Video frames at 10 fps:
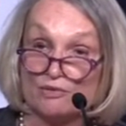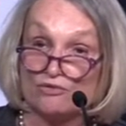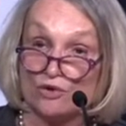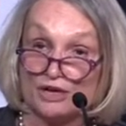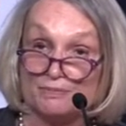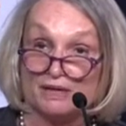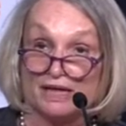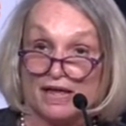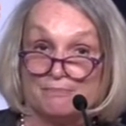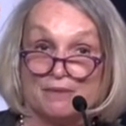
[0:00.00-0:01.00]
before he
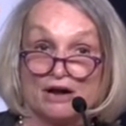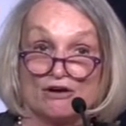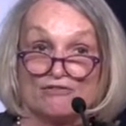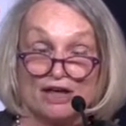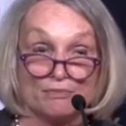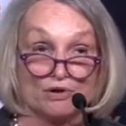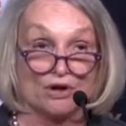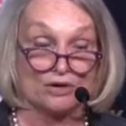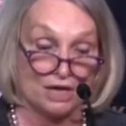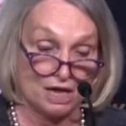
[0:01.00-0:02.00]
became mayor of
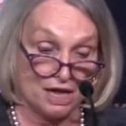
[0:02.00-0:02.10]
Hebron.